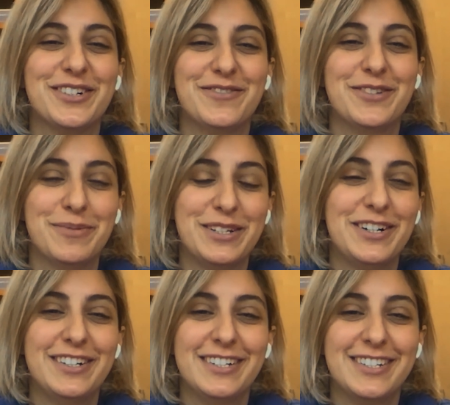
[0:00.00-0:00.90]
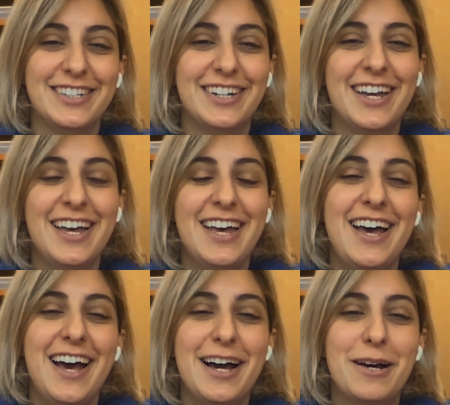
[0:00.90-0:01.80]
of dermatology.
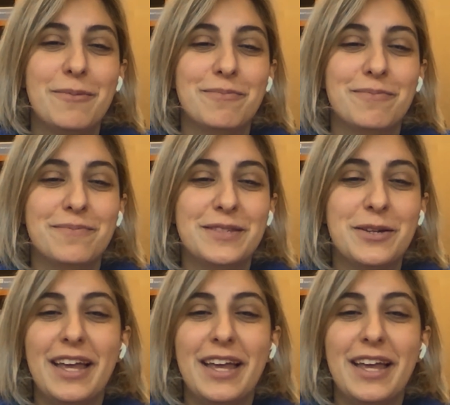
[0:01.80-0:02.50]
So